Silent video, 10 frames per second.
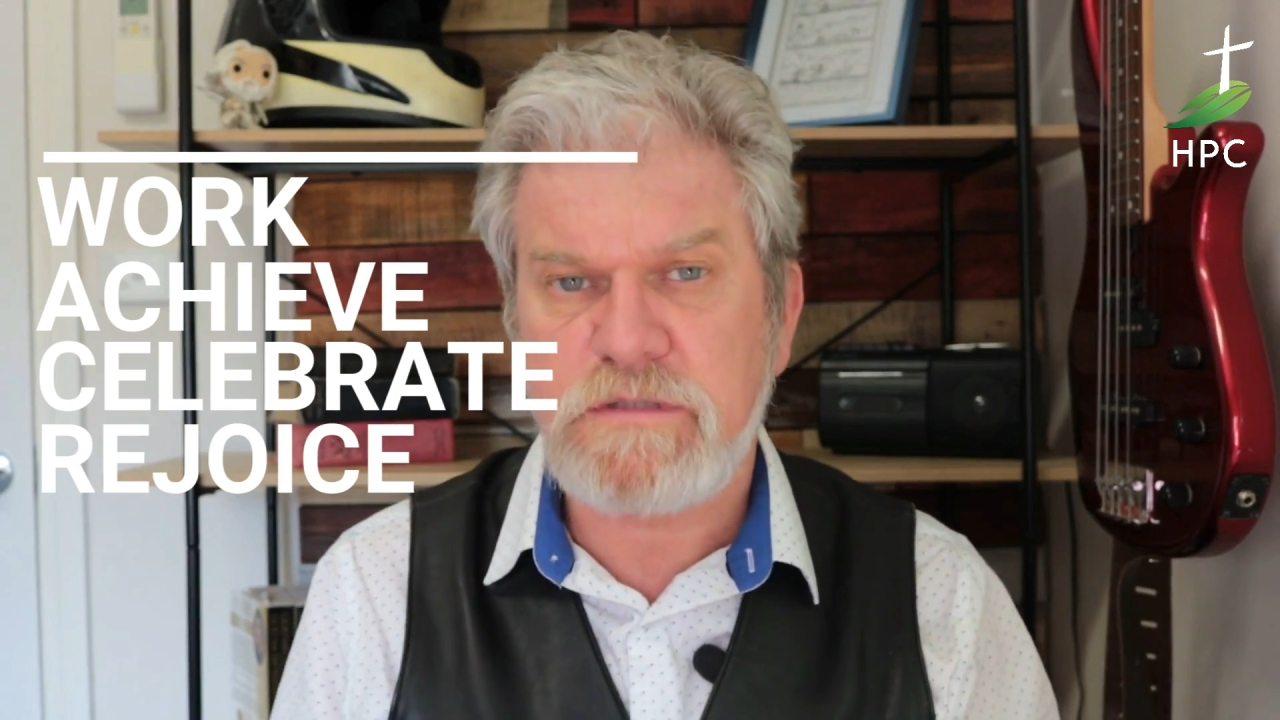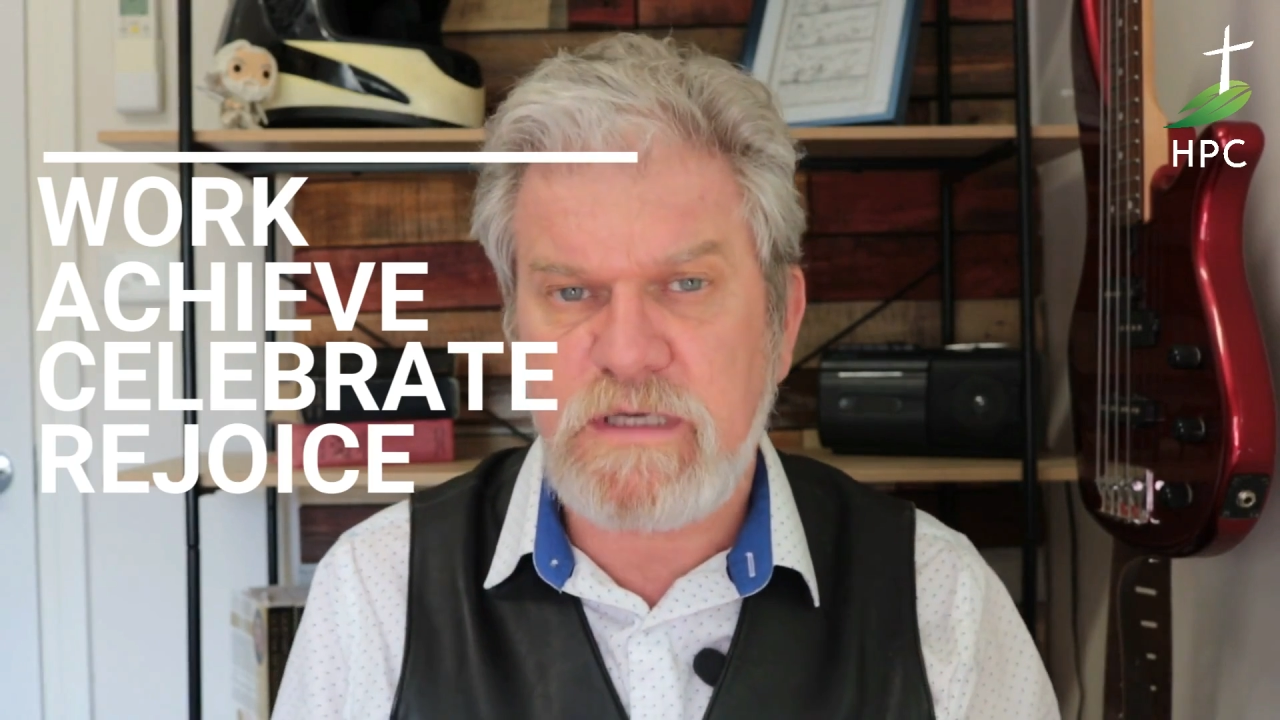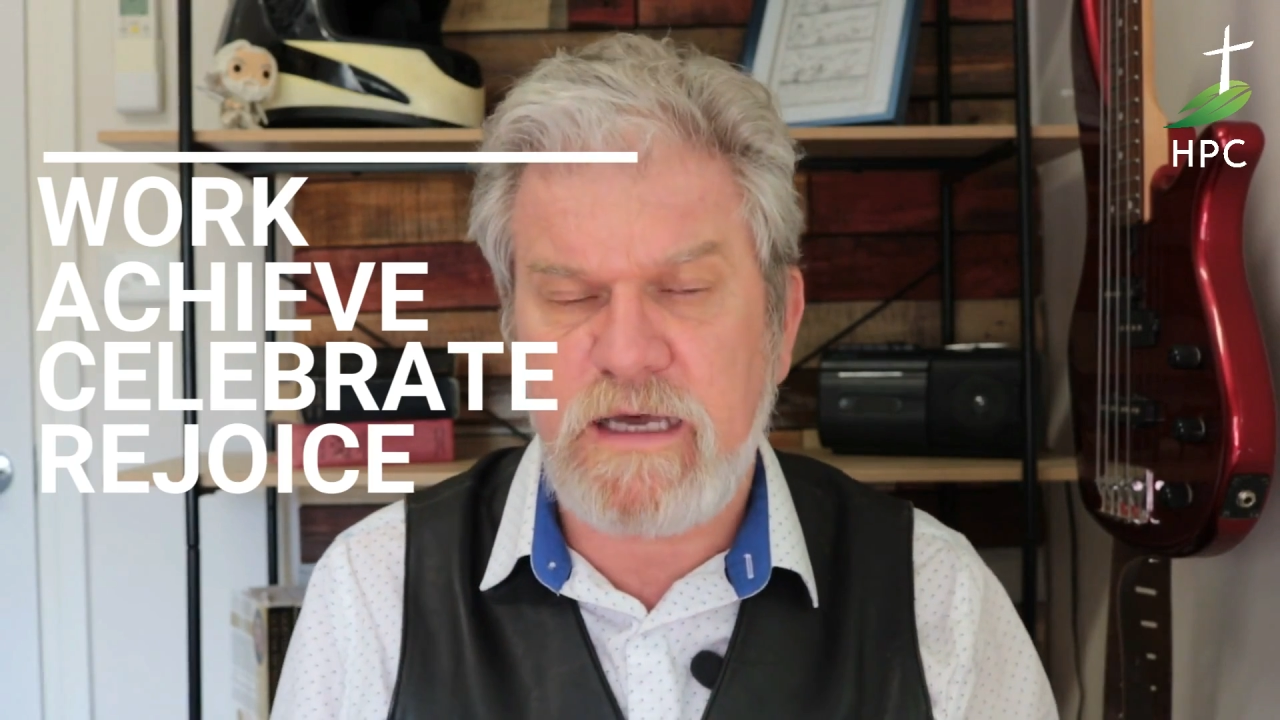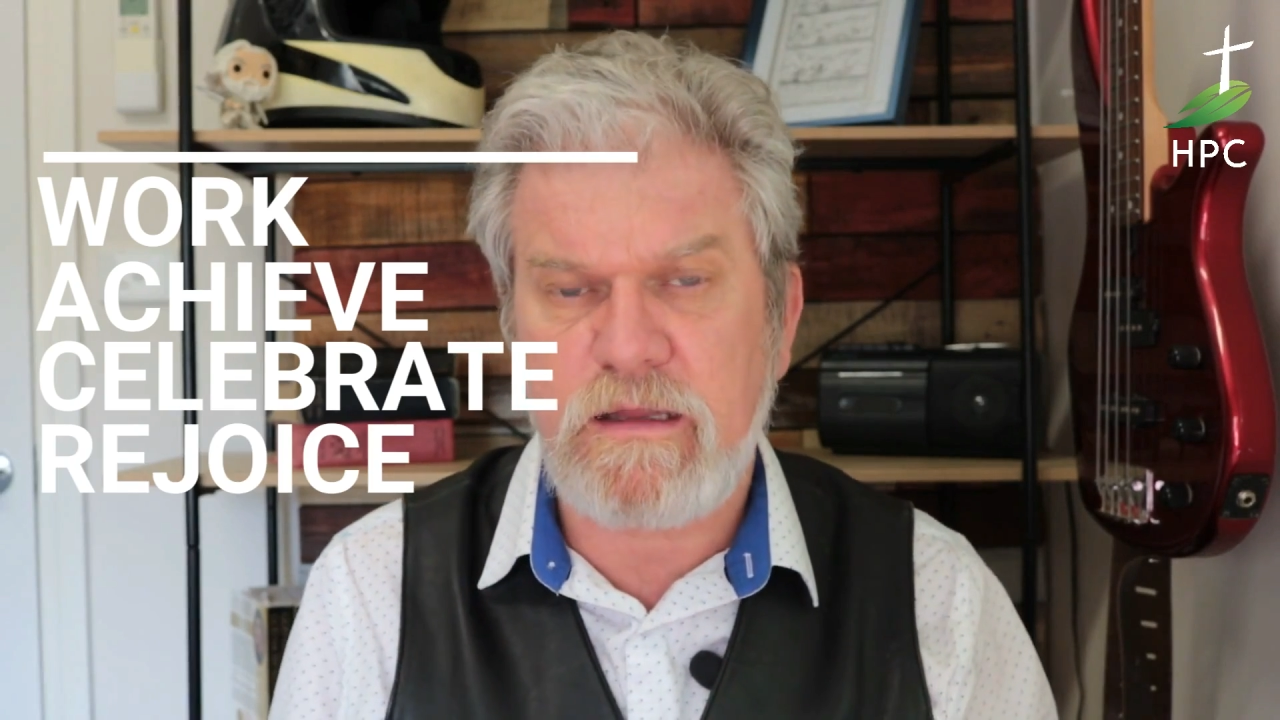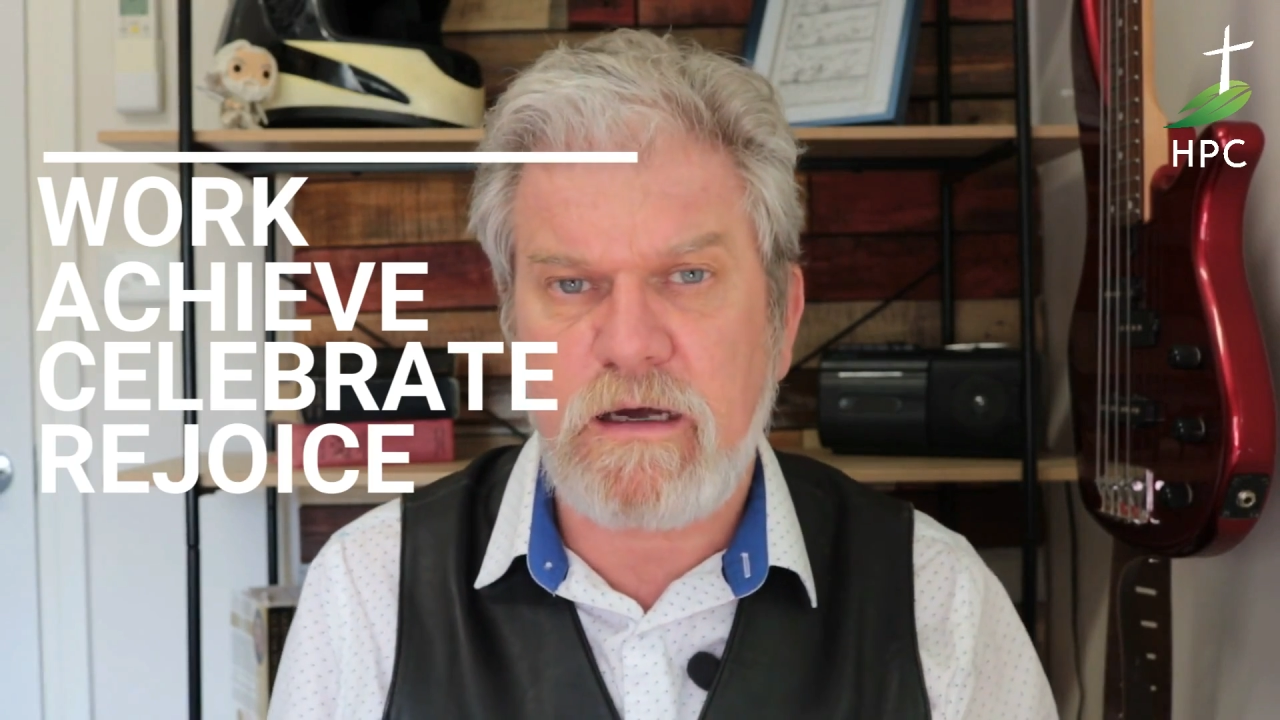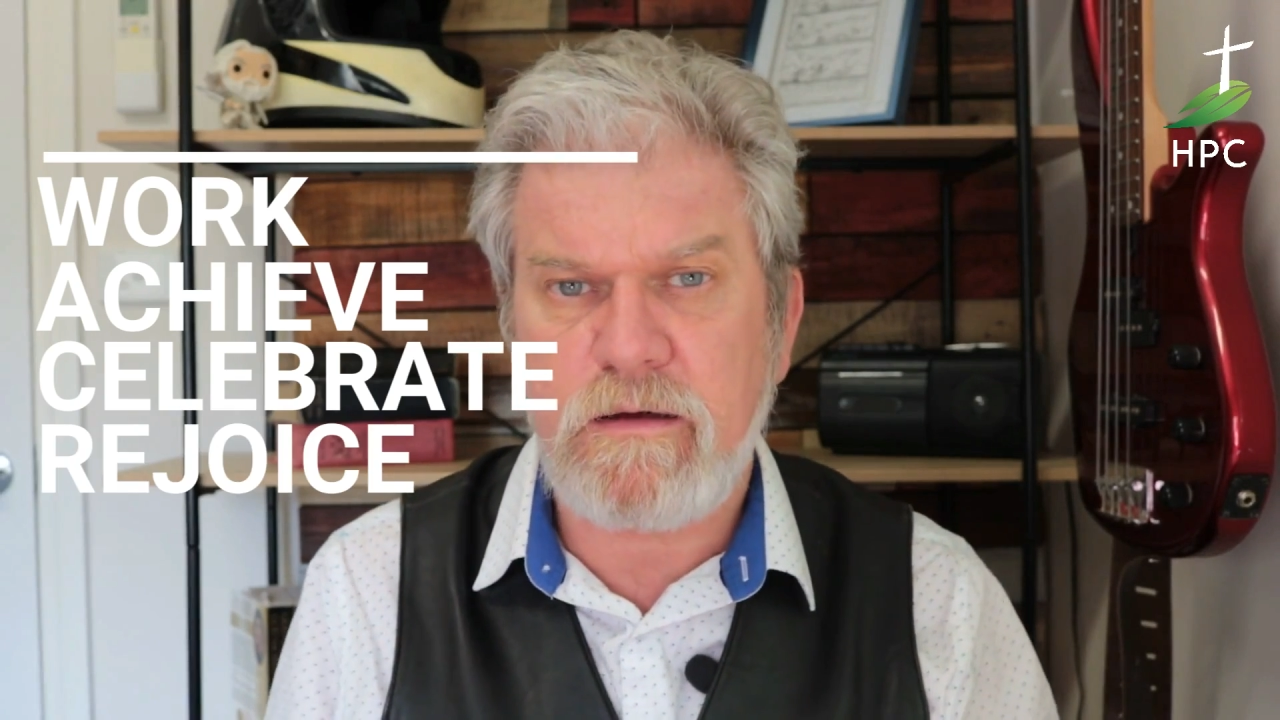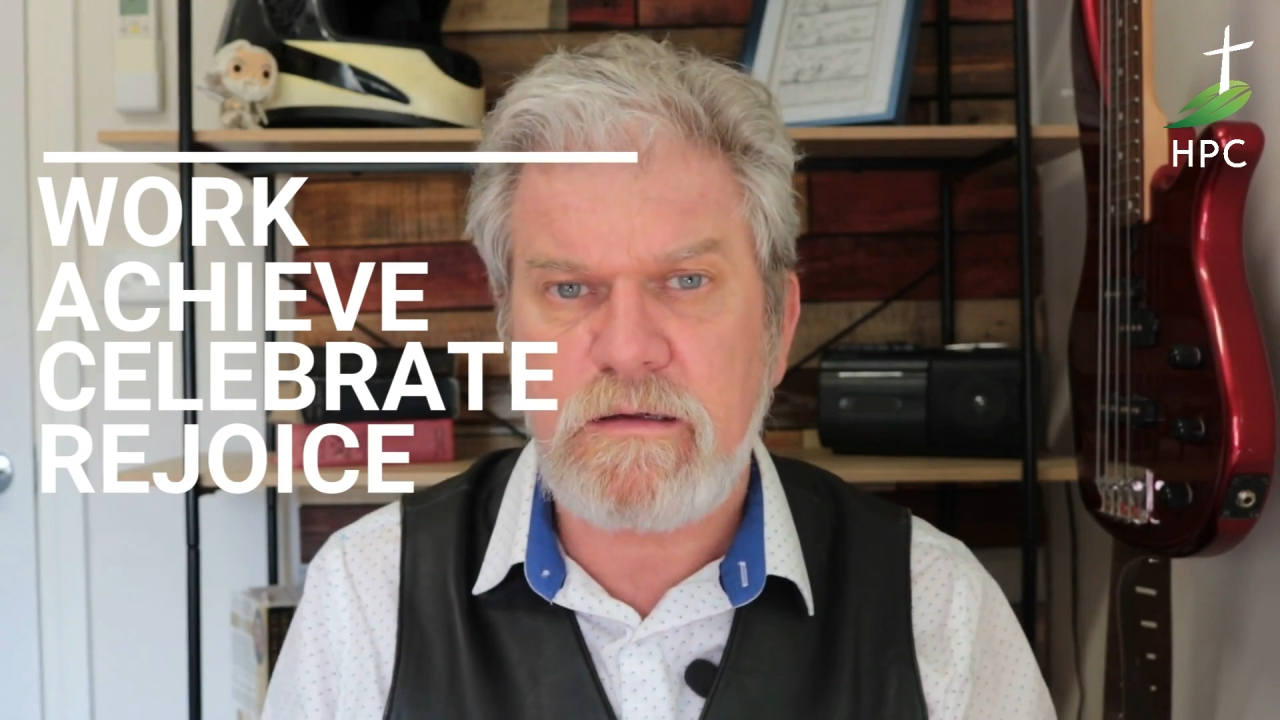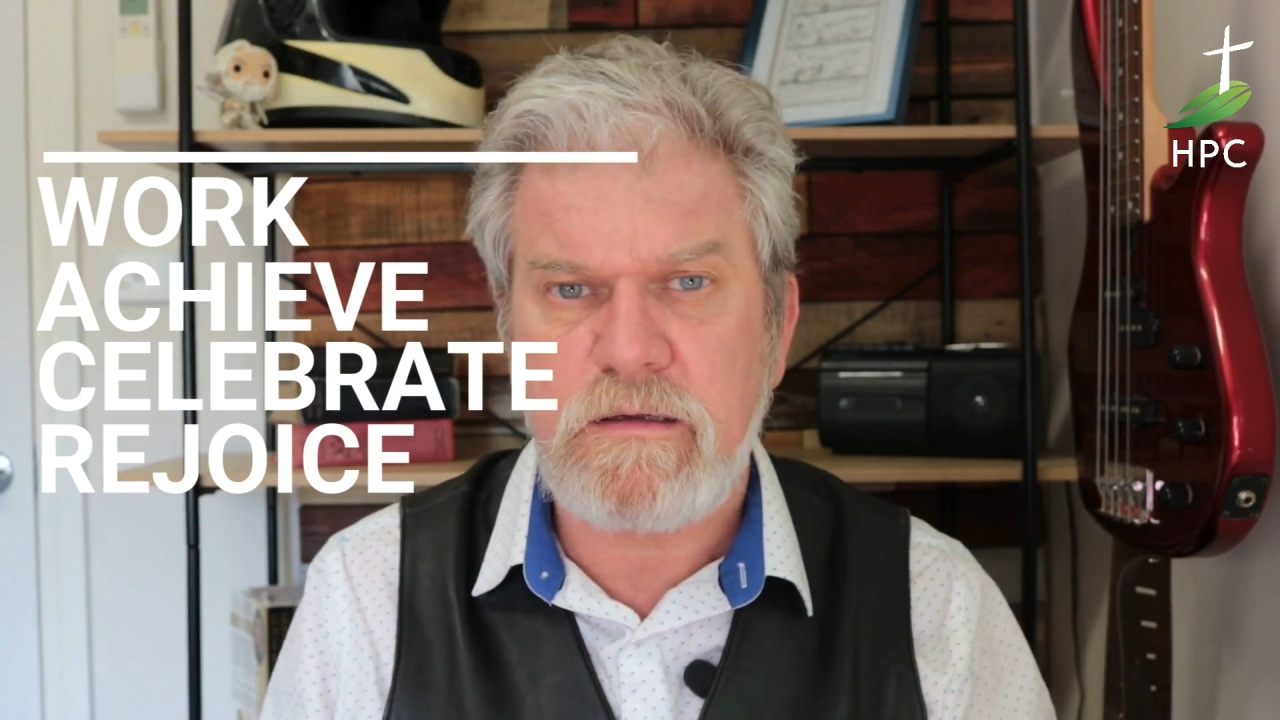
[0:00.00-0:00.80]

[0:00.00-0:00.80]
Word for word: together.